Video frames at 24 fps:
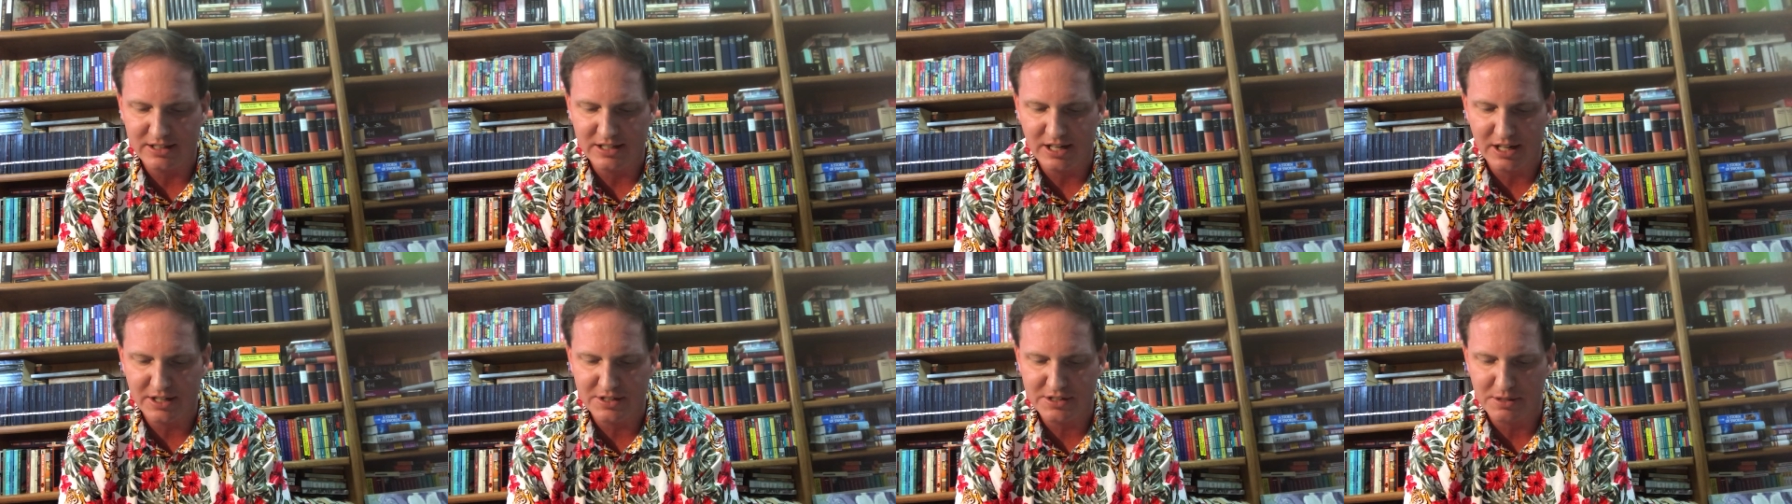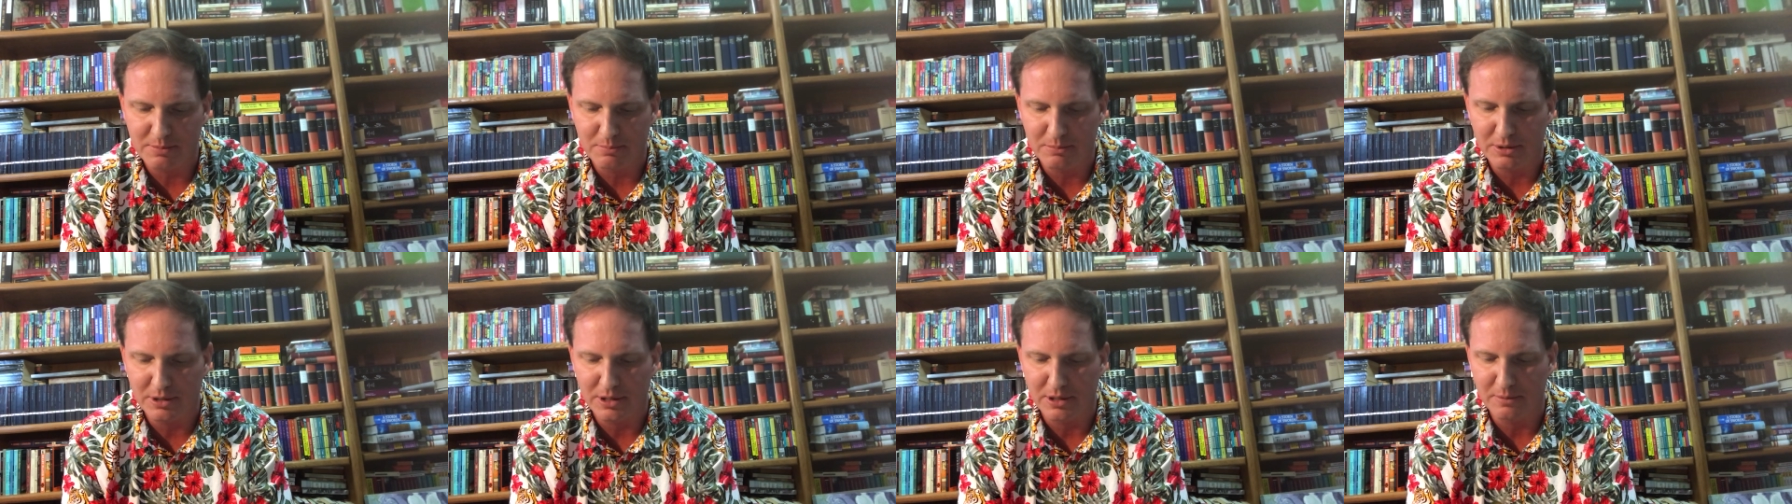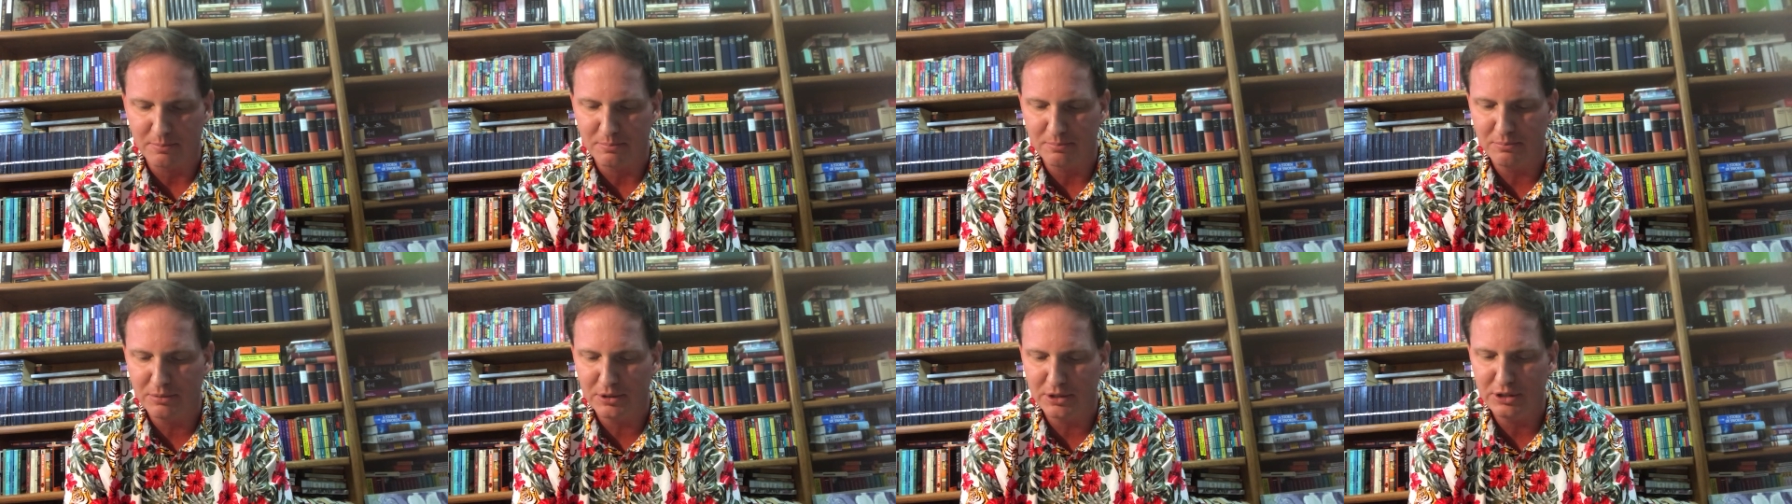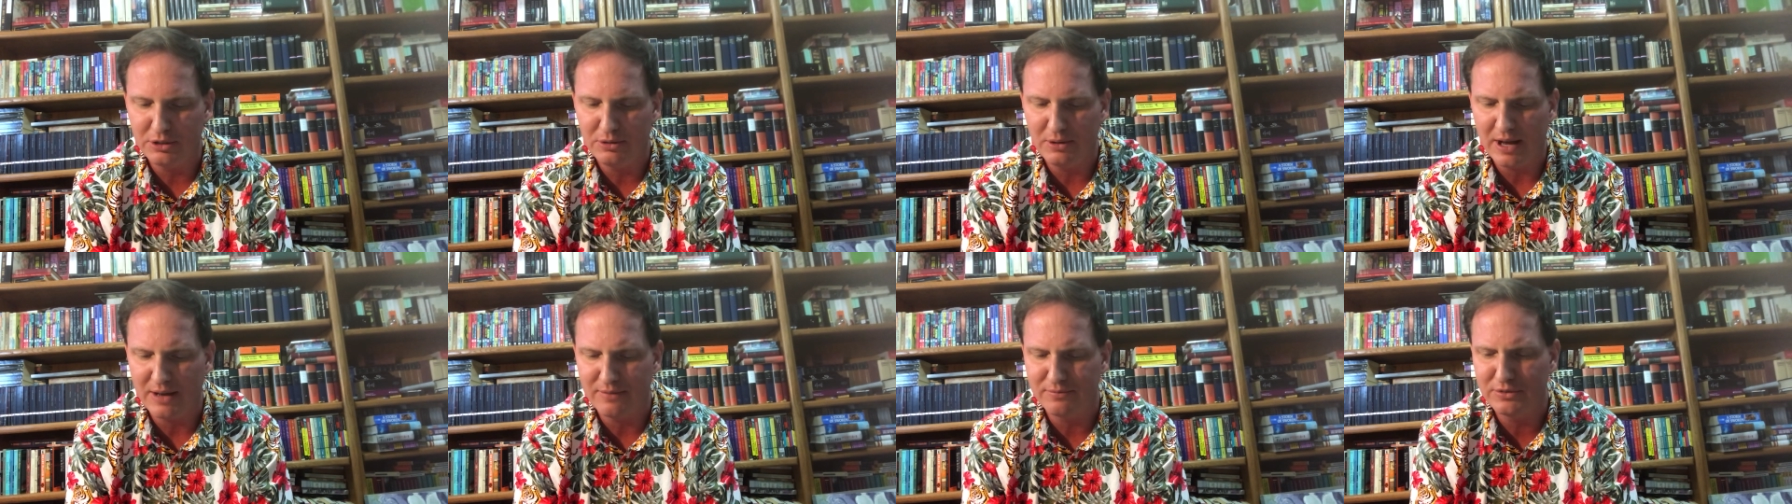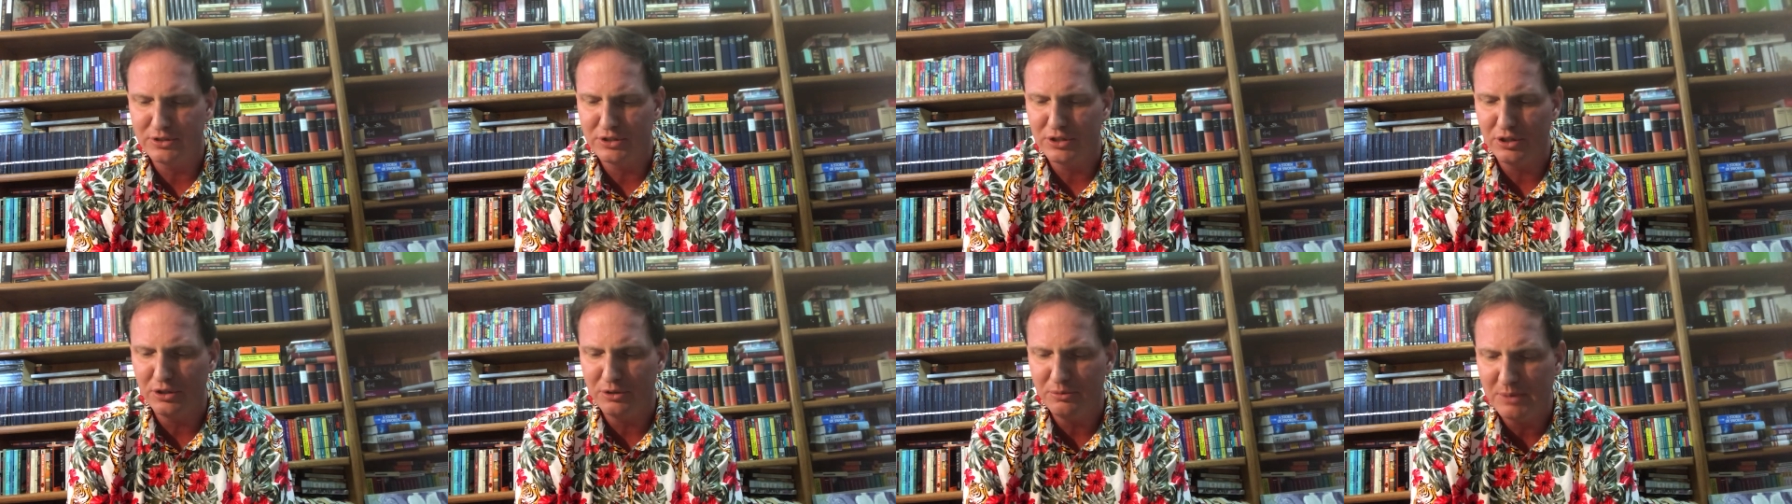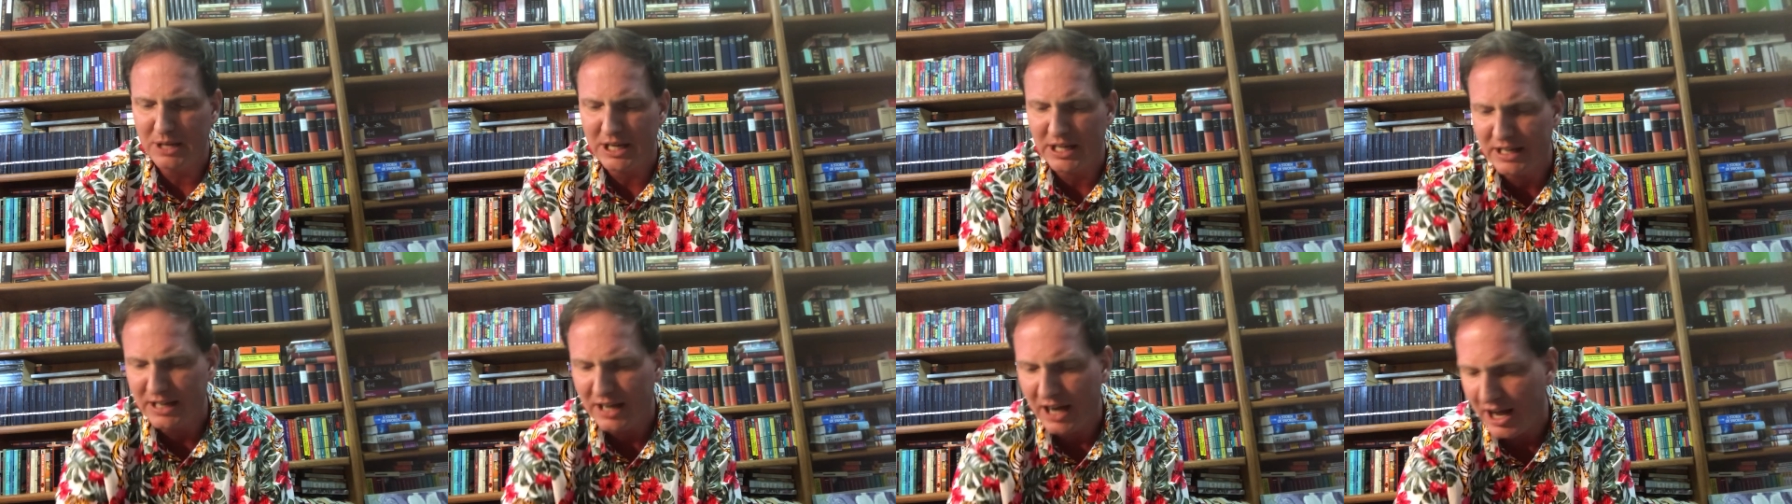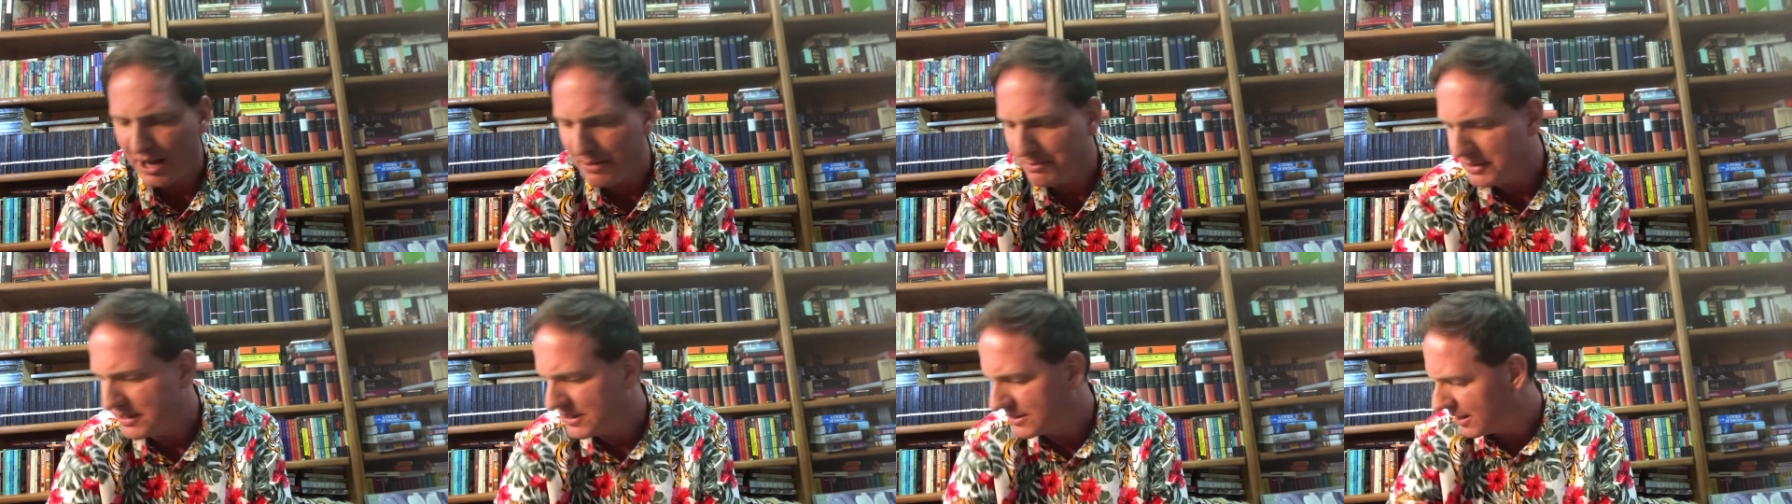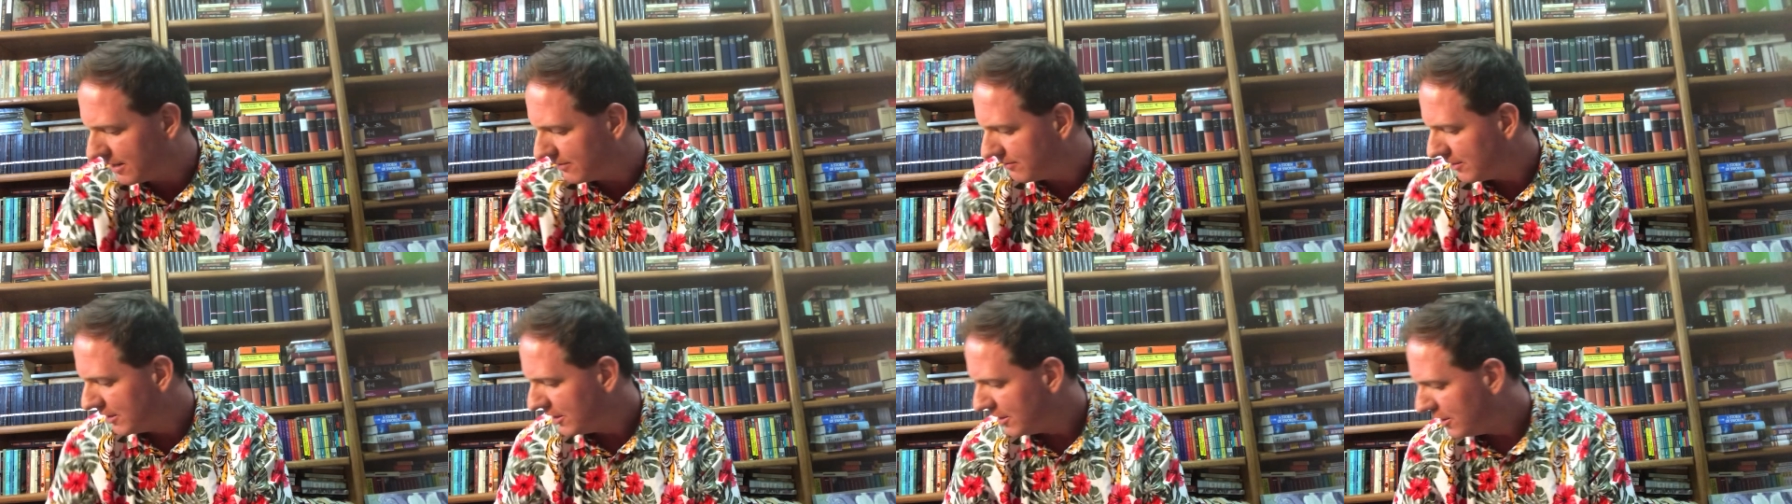Tell us about a book you have too many copies of.